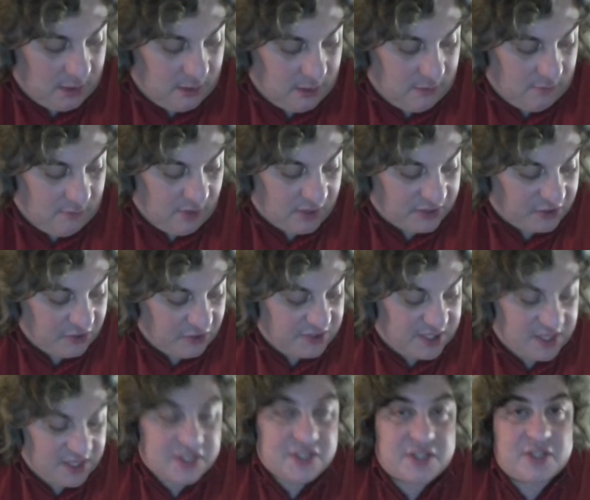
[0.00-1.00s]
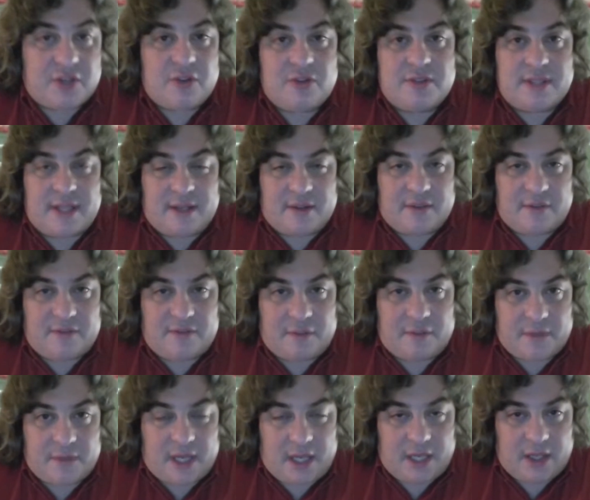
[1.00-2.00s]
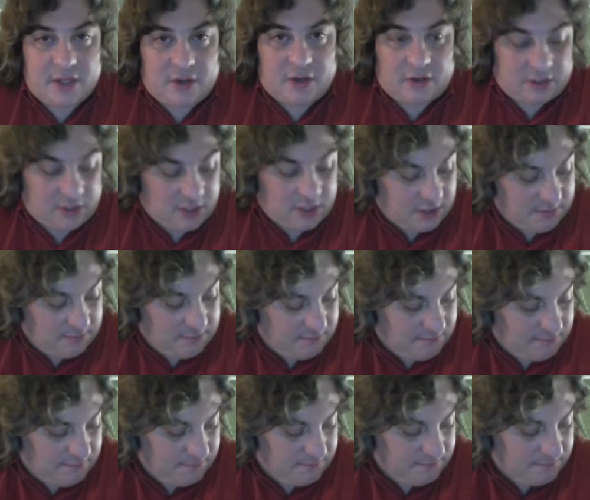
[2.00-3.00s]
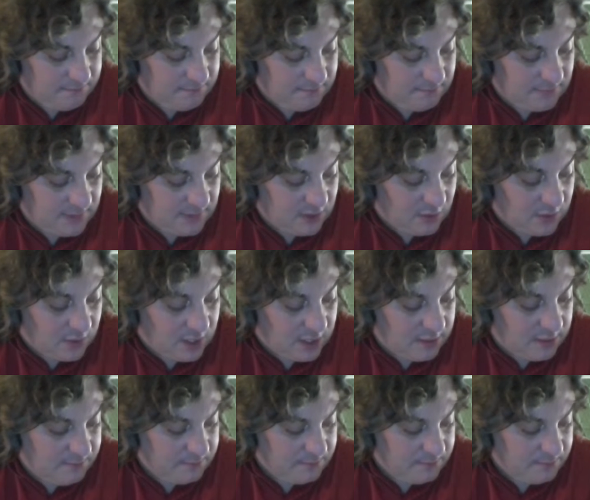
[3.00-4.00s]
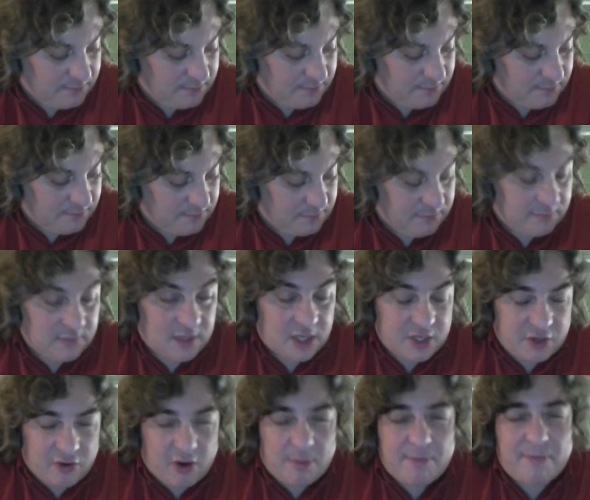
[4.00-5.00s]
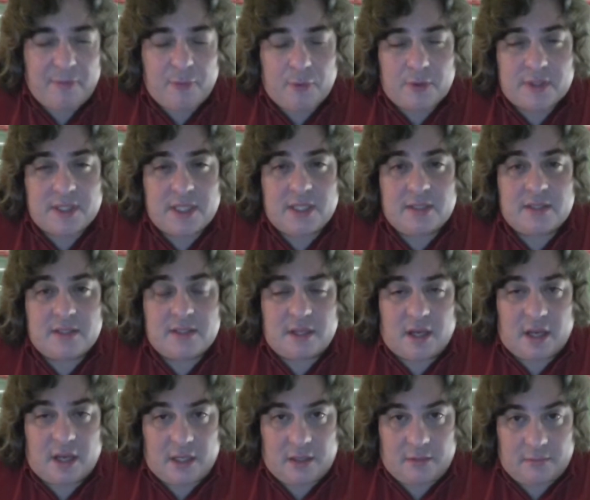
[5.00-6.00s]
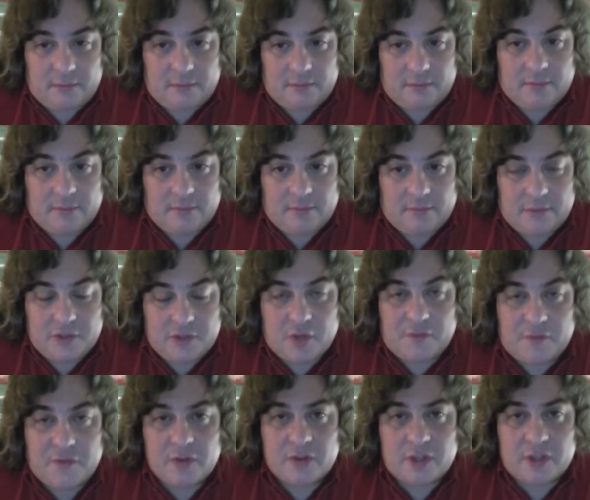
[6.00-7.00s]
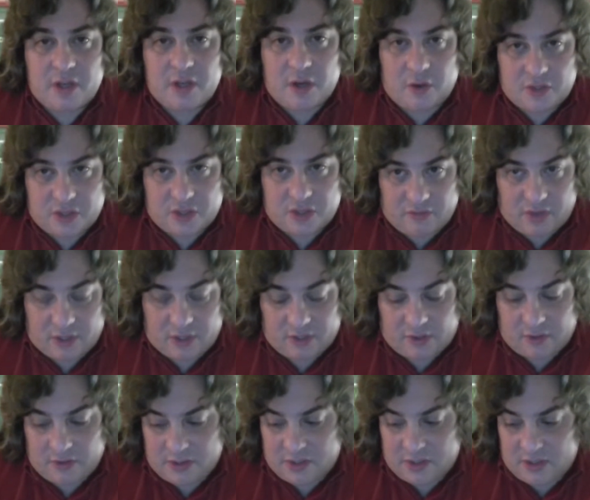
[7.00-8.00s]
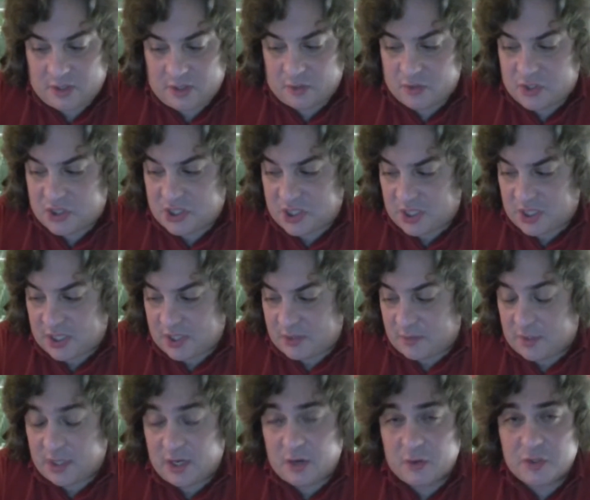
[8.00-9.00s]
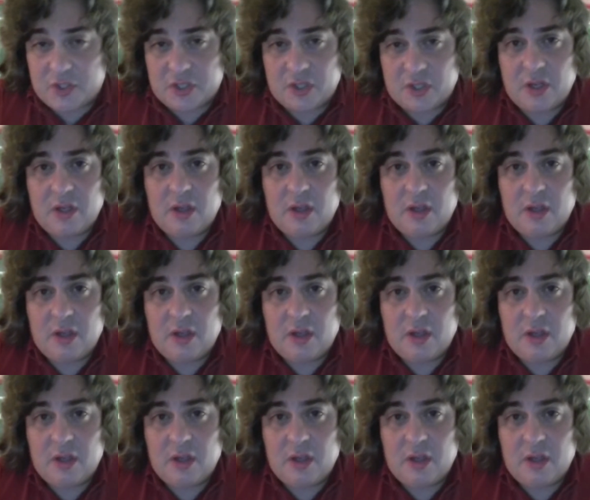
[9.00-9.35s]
Rutgers has 3rd down from the 8-yard line. Okay? You're up 14-9. So if you're the coach at Rutgers, Coach Giano, and Coach,